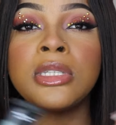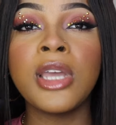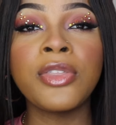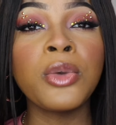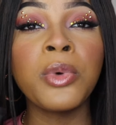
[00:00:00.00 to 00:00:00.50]

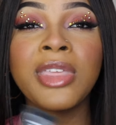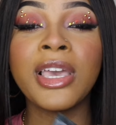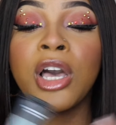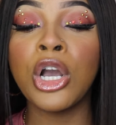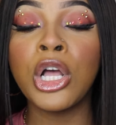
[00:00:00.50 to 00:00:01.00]
Nothing with
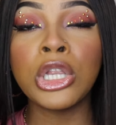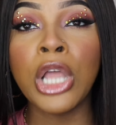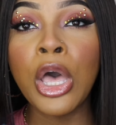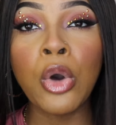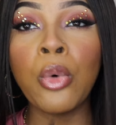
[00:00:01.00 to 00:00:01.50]
a
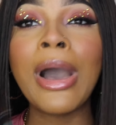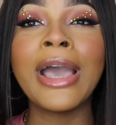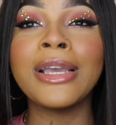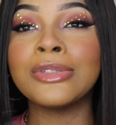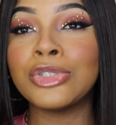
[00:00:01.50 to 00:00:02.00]
glow,
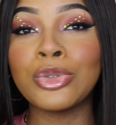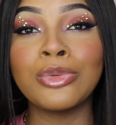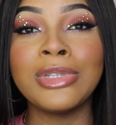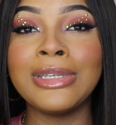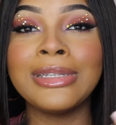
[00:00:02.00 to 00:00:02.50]
I
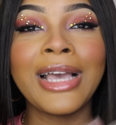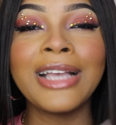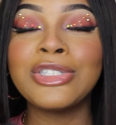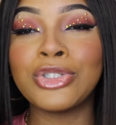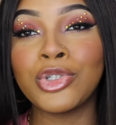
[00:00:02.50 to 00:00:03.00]

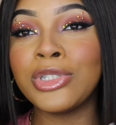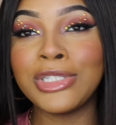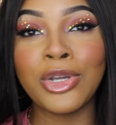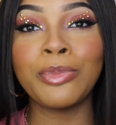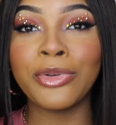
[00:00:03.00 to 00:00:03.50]
just truly
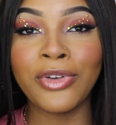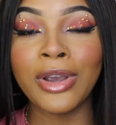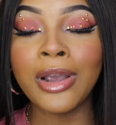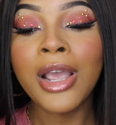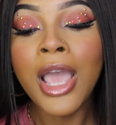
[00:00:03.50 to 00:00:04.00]
don't
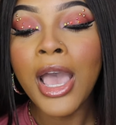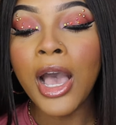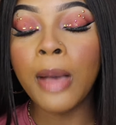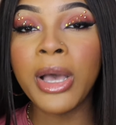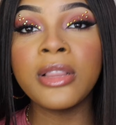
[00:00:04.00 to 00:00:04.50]
prefer.
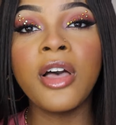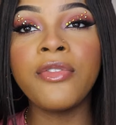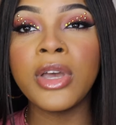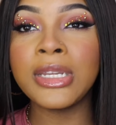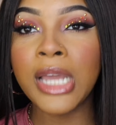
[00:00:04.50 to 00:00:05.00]
I
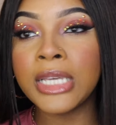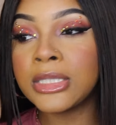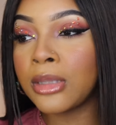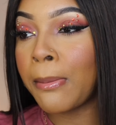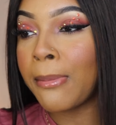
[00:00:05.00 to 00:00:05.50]
love a
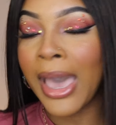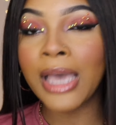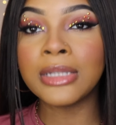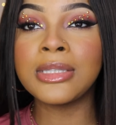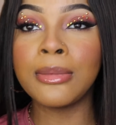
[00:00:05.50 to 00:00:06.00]
nice
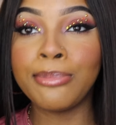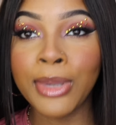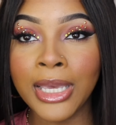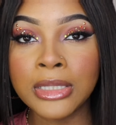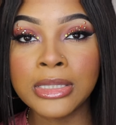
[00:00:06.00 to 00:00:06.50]
matte
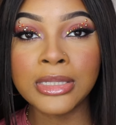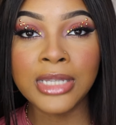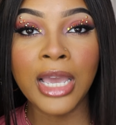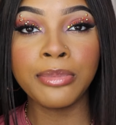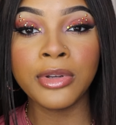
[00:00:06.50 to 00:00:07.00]
base
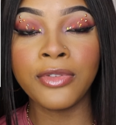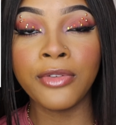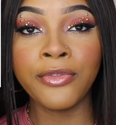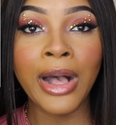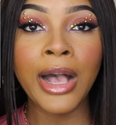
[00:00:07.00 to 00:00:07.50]
type of
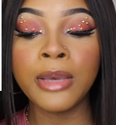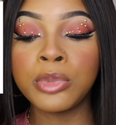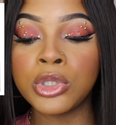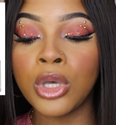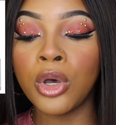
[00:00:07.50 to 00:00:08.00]
vibe.
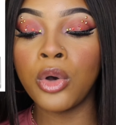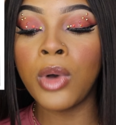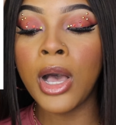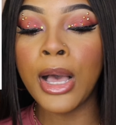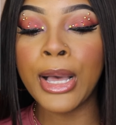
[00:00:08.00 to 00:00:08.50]

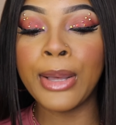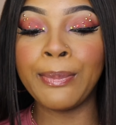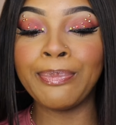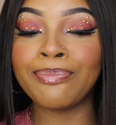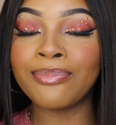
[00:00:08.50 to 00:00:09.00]
So
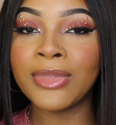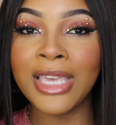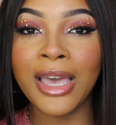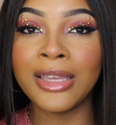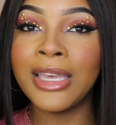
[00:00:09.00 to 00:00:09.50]

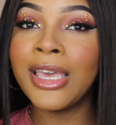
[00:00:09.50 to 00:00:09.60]
yeah.